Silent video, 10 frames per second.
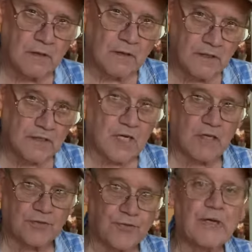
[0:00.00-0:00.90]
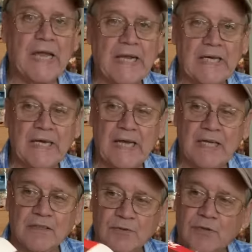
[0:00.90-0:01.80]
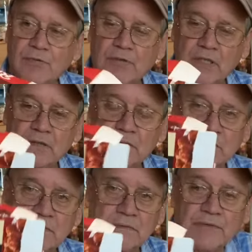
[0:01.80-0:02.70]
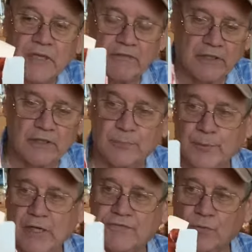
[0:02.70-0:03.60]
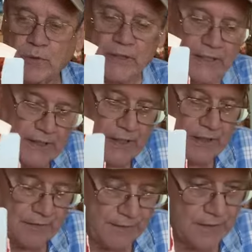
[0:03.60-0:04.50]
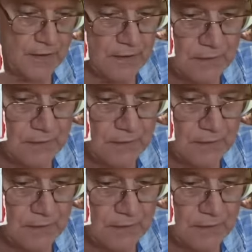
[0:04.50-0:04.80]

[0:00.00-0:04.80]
This cost $3.99. It was on sale. I think regular price $4.99. I think.